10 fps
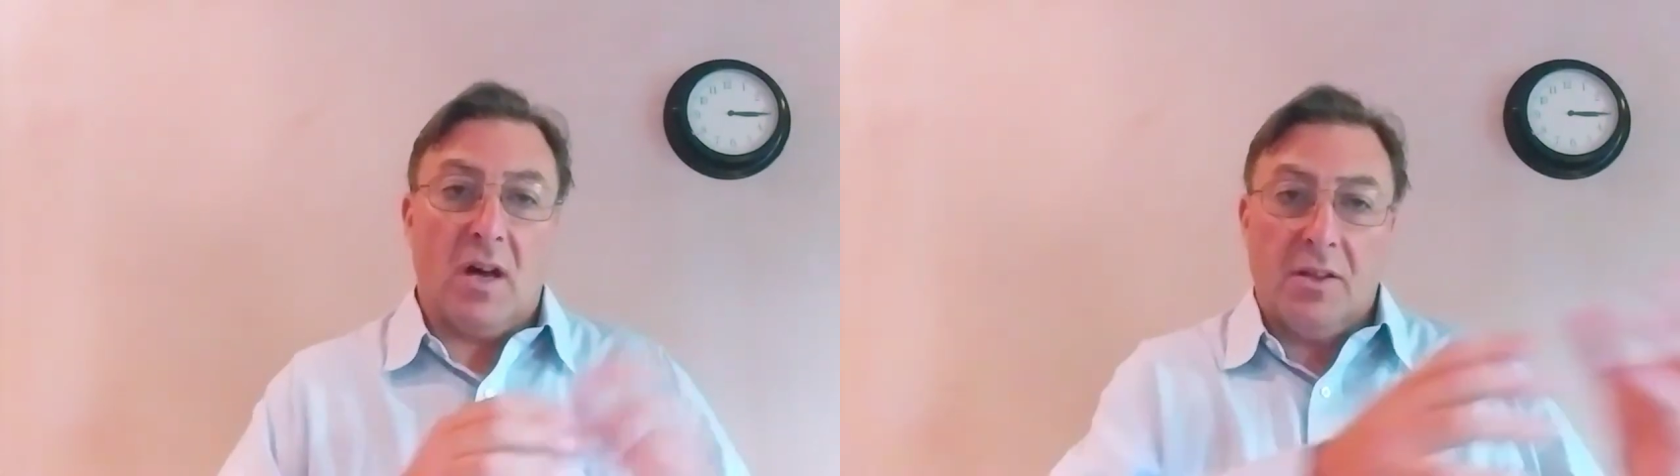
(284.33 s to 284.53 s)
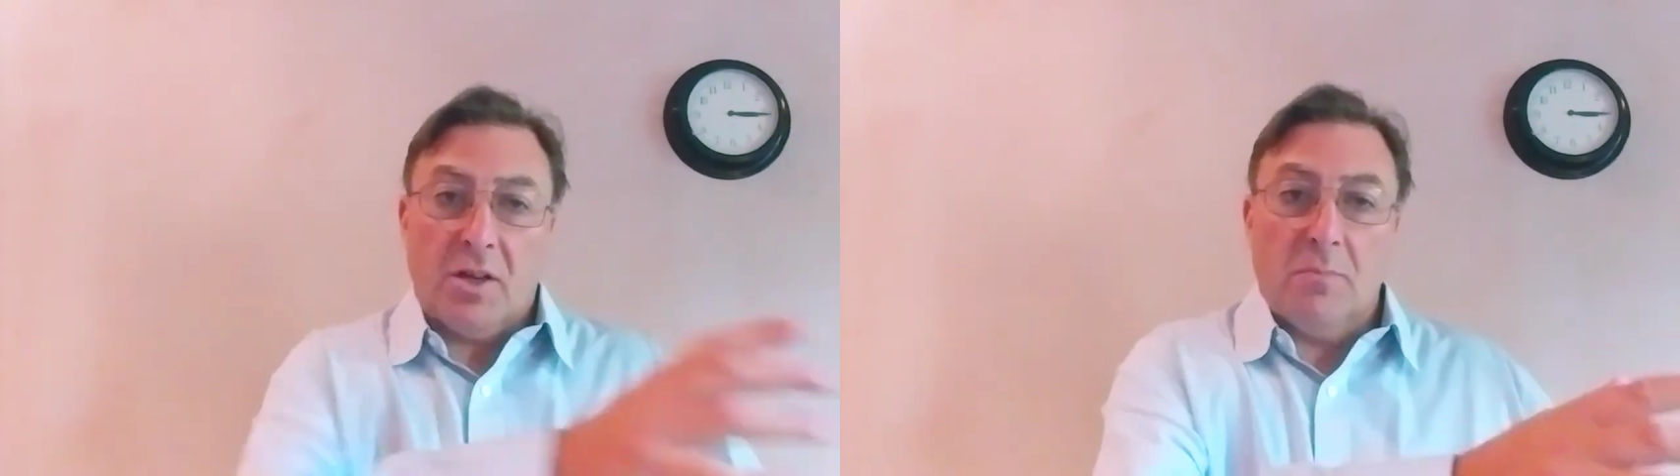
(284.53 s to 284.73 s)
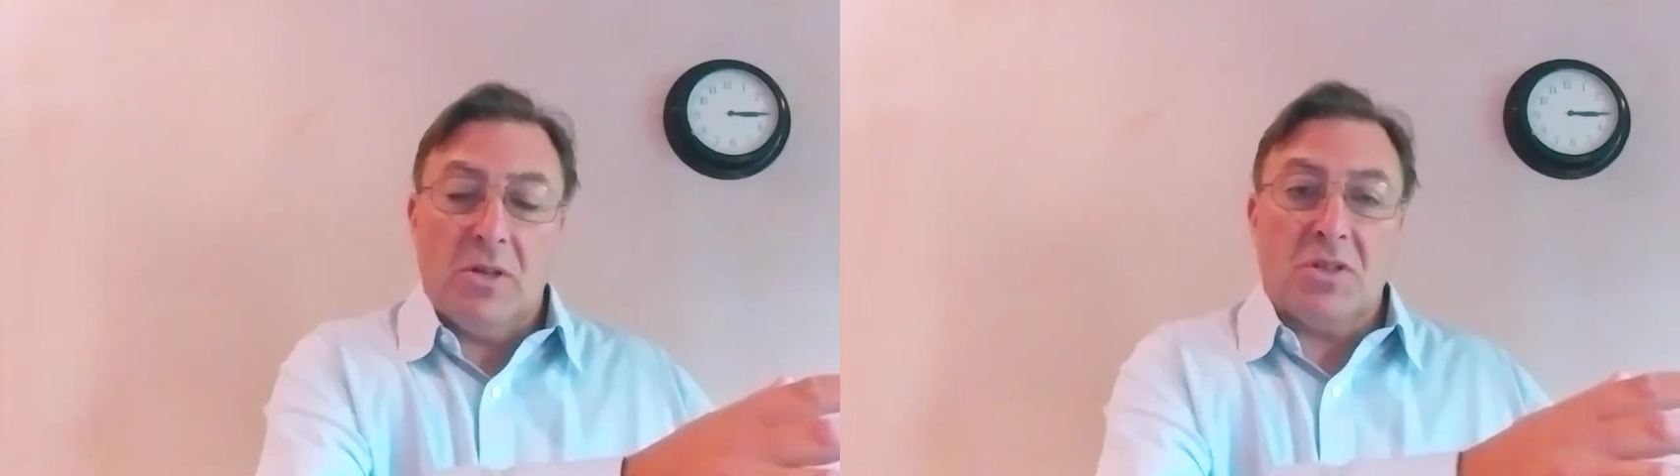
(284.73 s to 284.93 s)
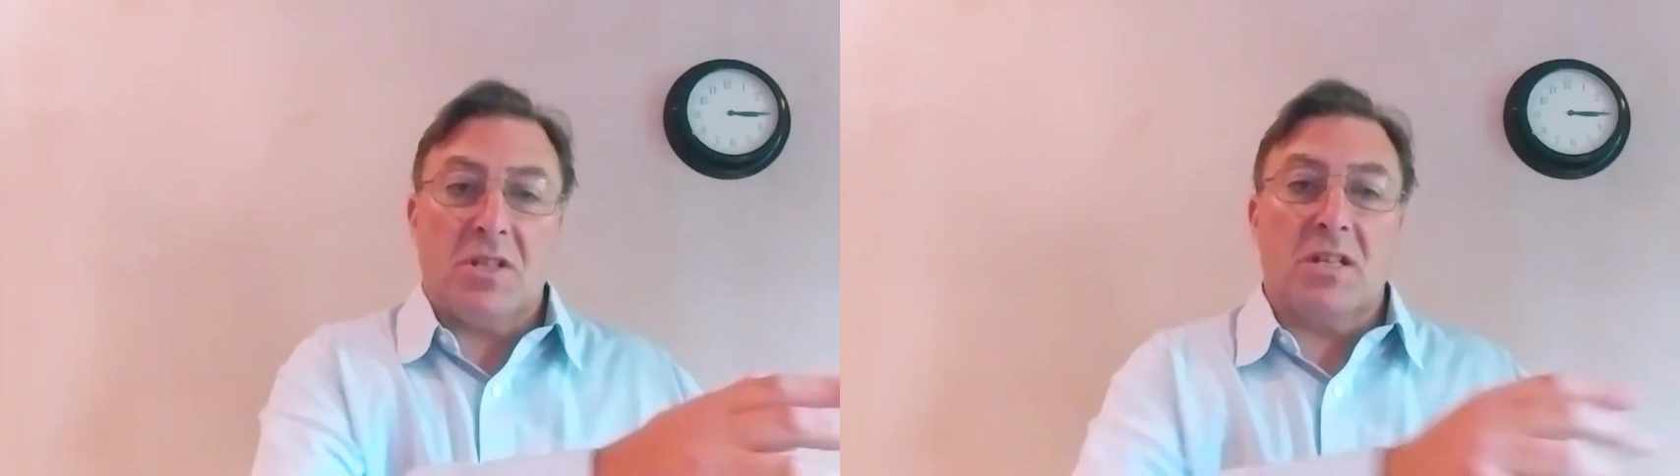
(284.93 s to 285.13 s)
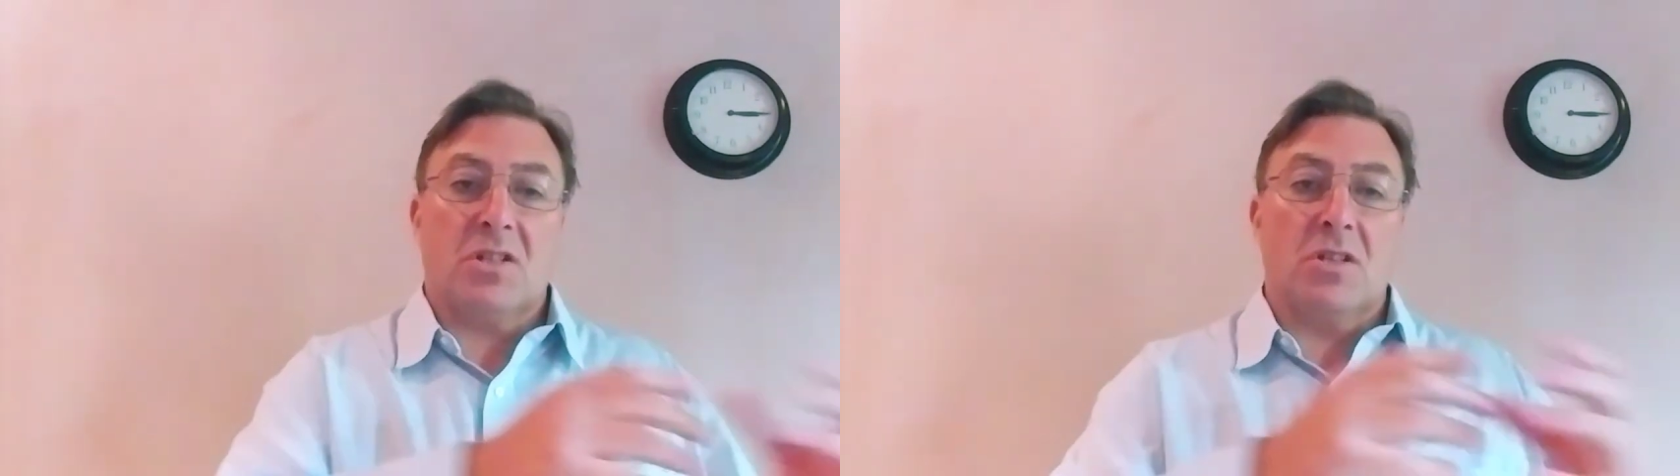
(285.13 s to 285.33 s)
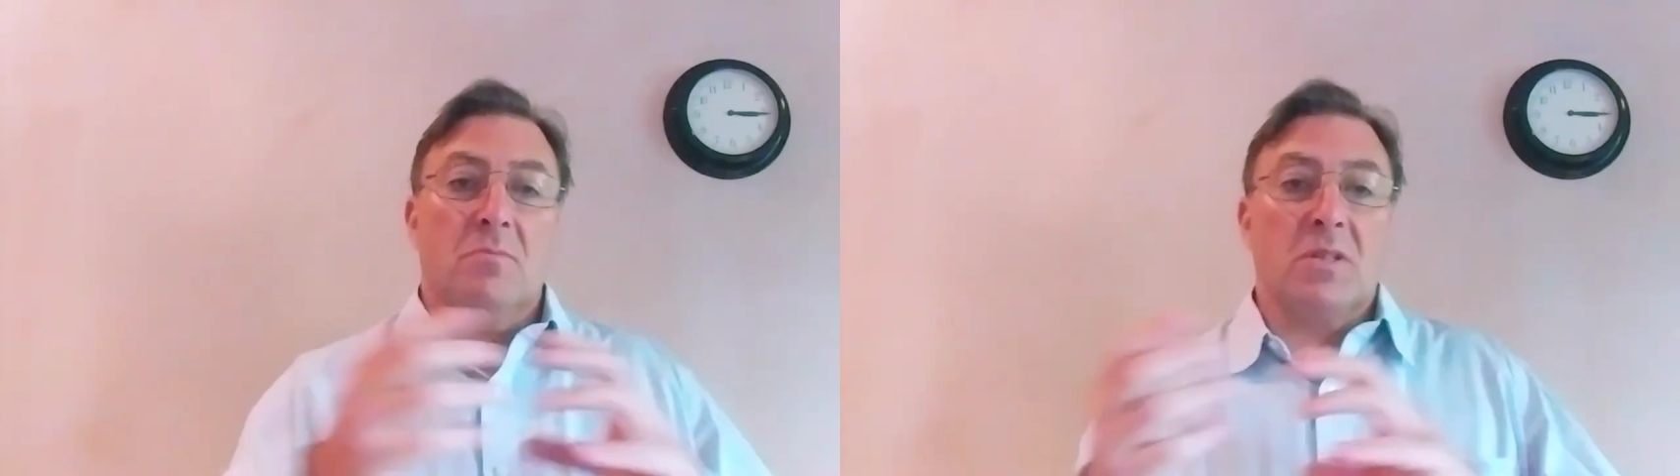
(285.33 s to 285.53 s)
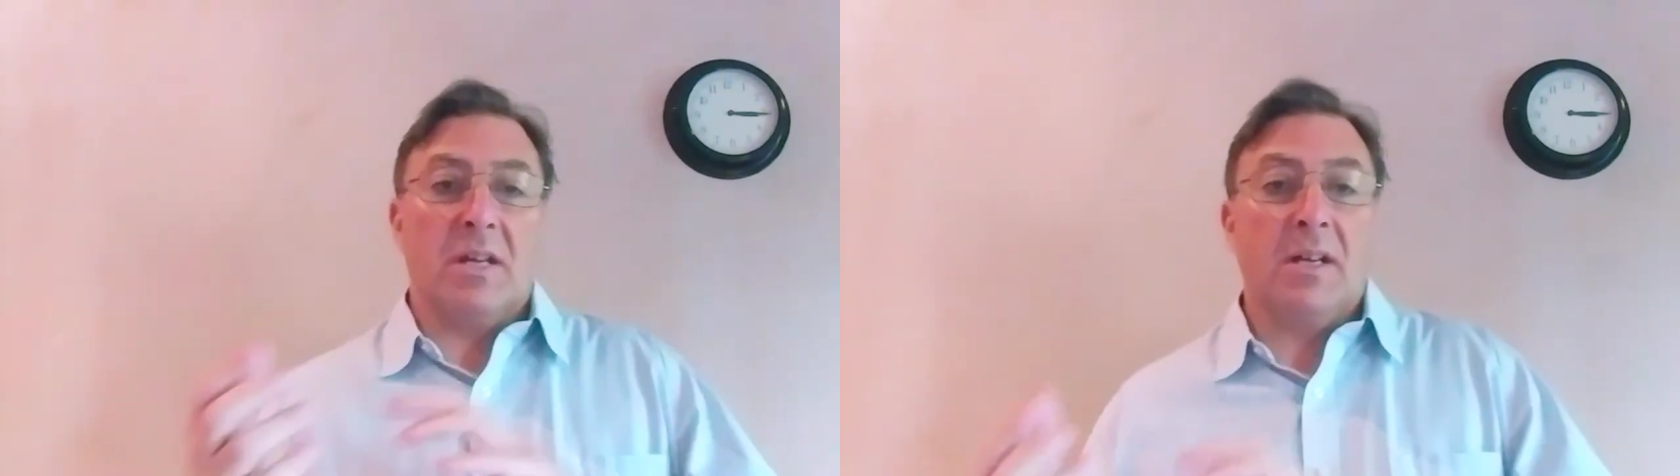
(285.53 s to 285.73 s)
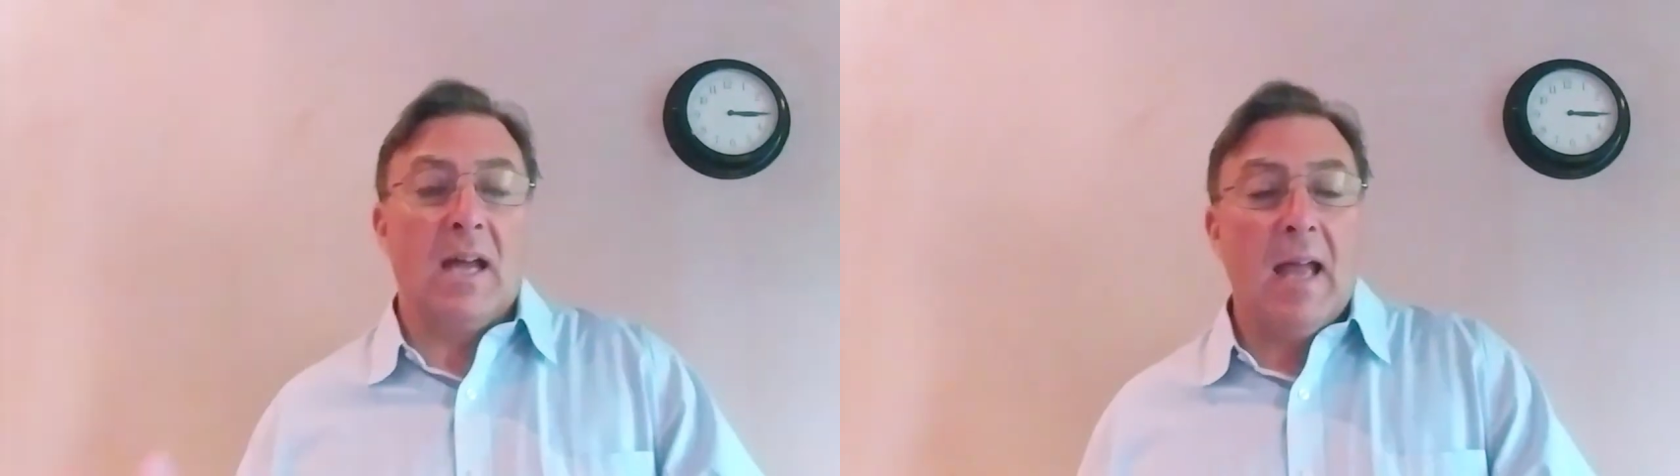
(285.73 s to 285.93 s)
other computer systems
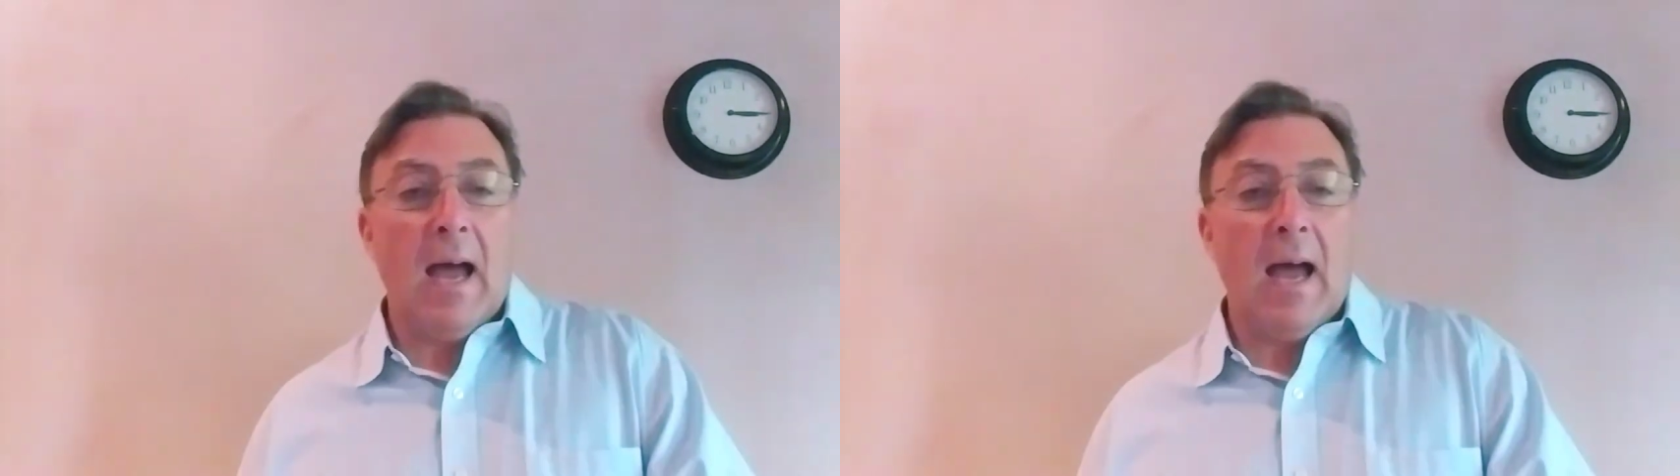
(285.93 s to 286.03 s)
and